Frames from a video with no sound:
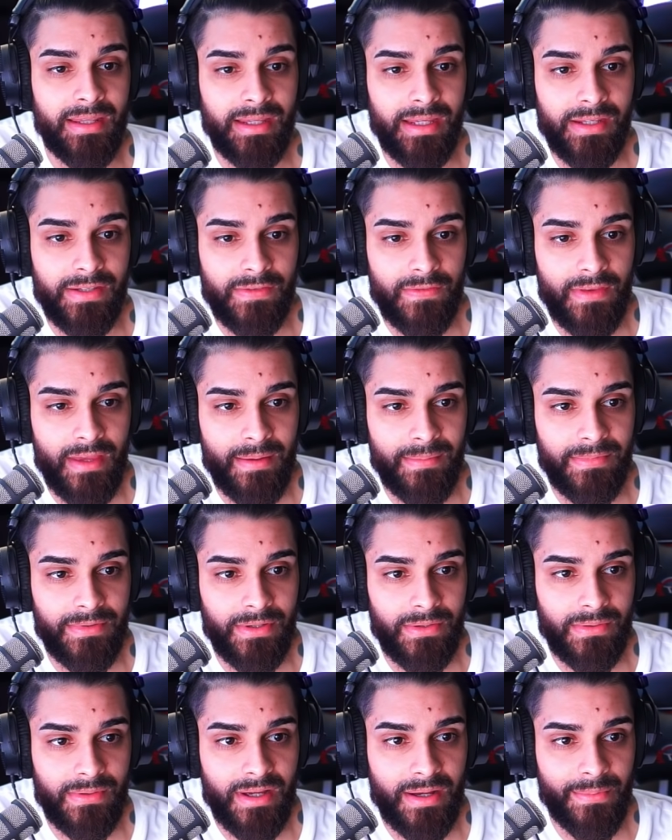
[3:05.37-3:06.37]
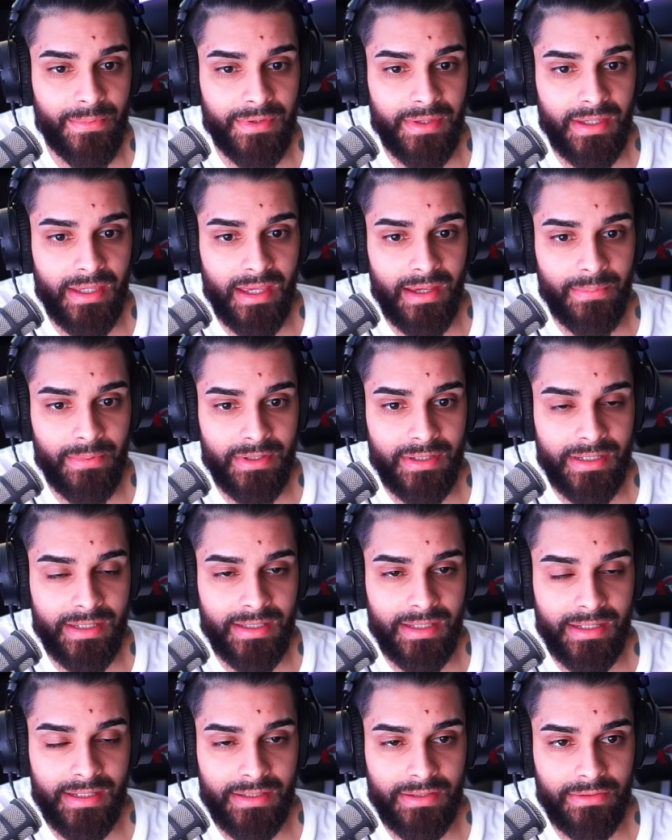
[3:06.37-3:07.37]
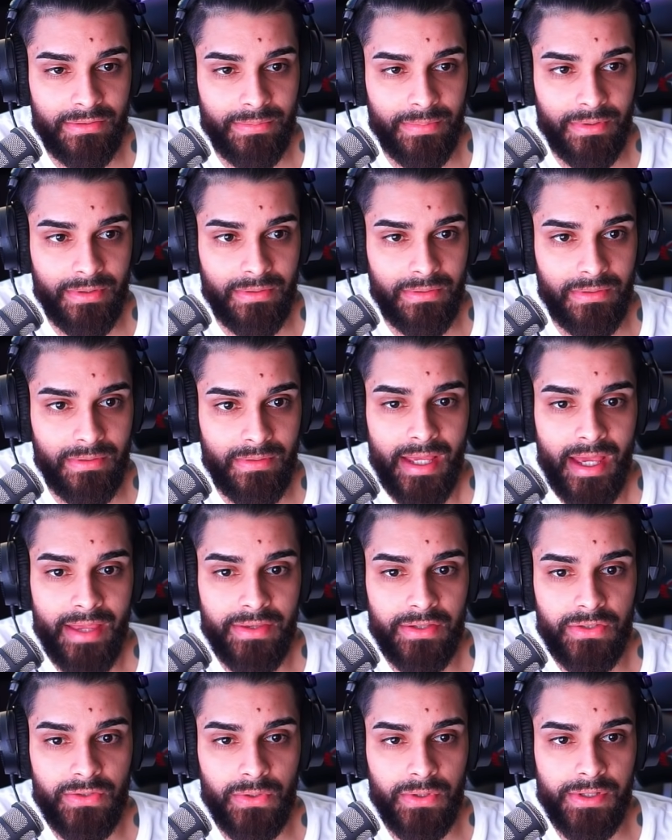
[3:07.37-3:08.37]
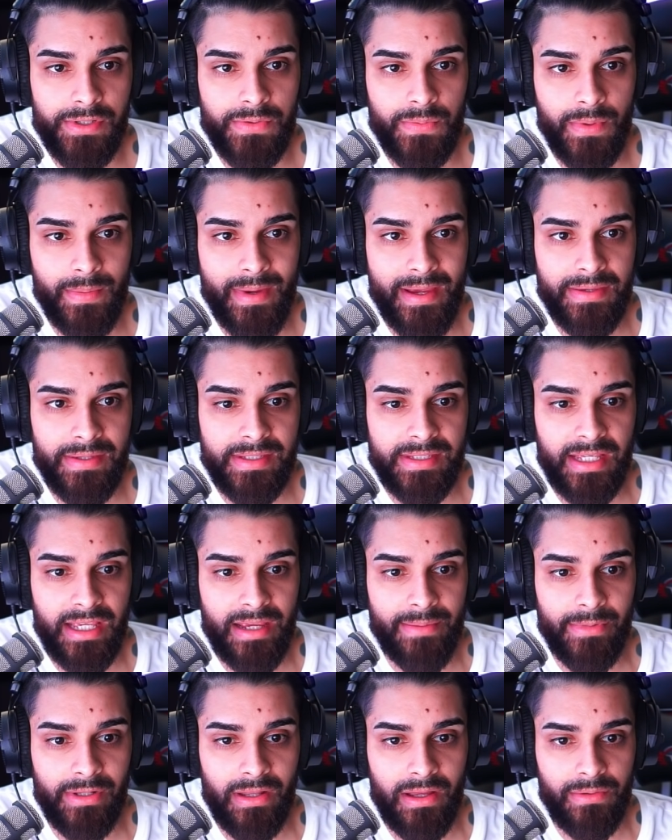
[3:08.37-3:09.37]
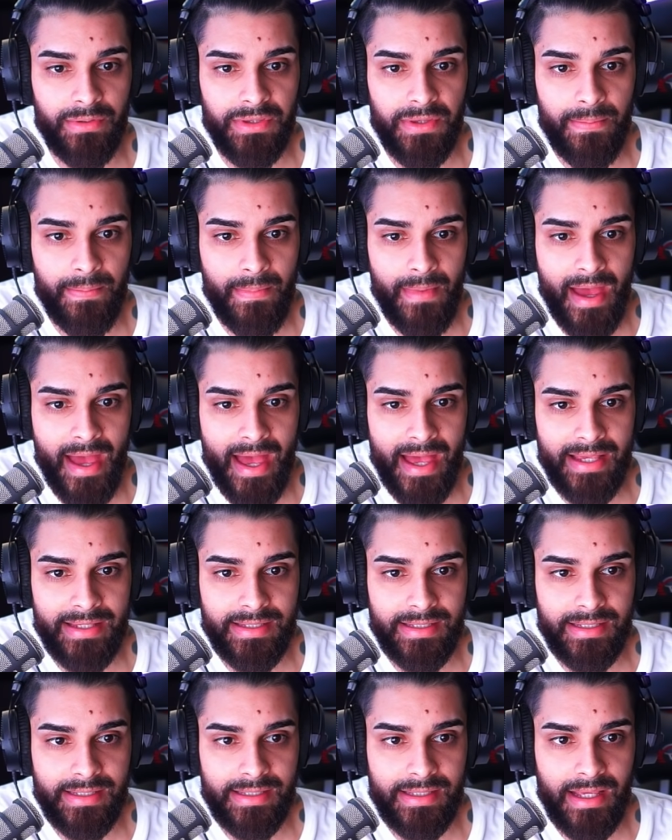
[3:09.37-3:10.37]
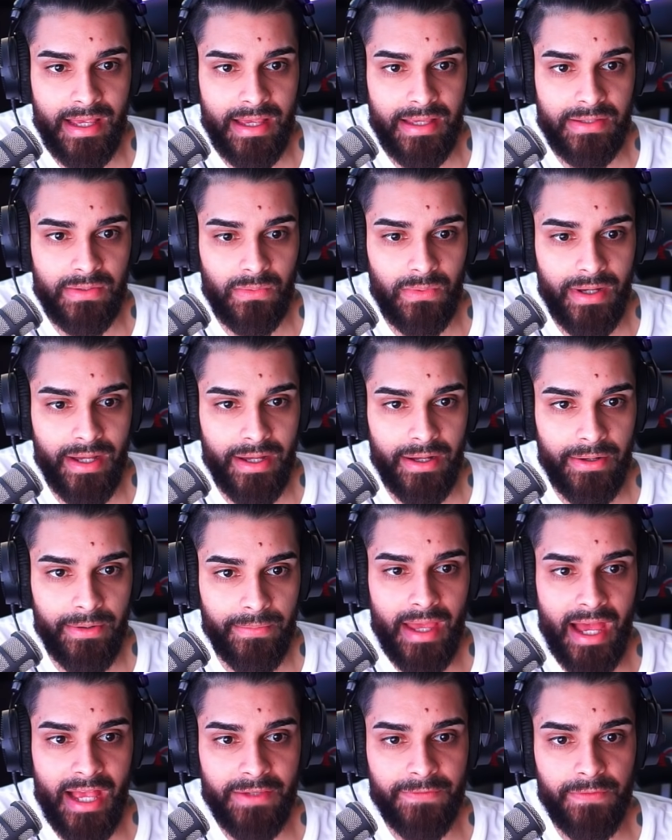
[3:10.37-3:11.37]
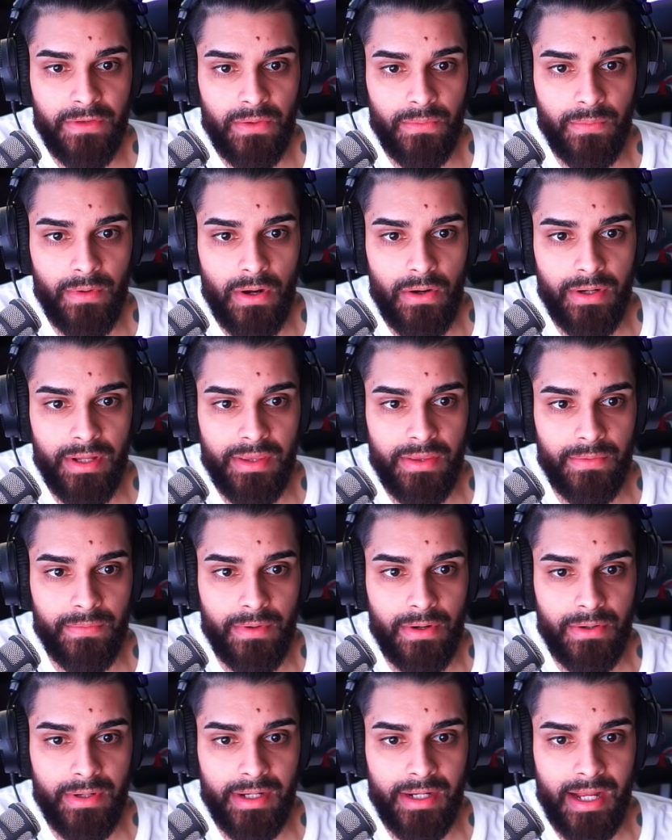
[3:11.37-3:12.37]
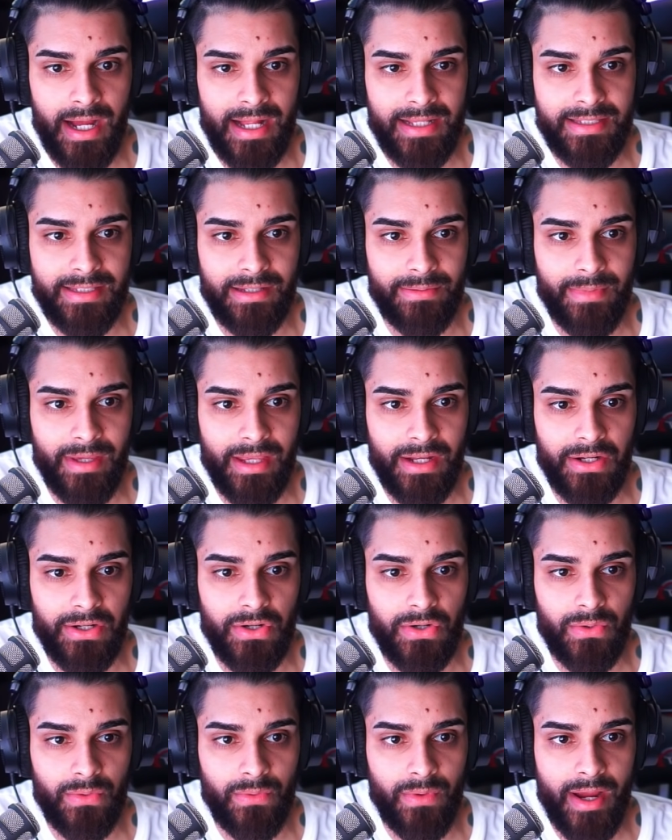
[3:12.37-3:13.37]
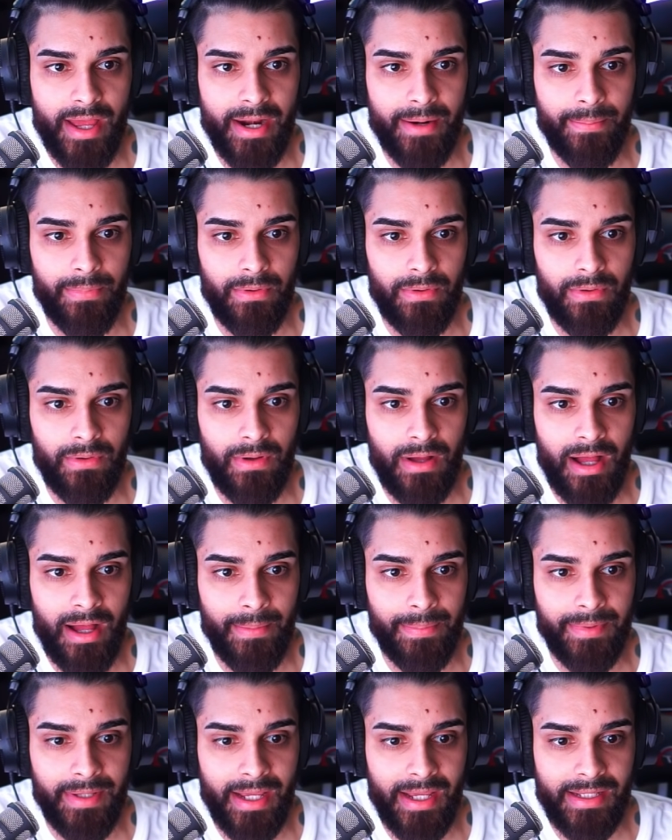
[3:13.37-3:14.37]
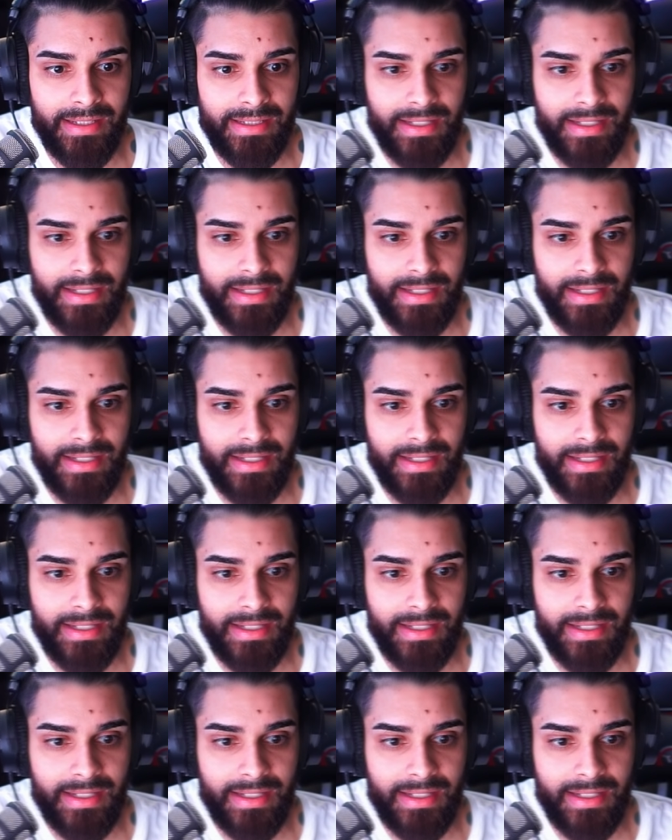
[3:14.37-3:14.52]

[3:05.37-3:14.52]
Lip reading: each of them do come with a cape, which I think is super cool. And the swords remain the same along with the masks as well. As for the Ronin got some incredible updates,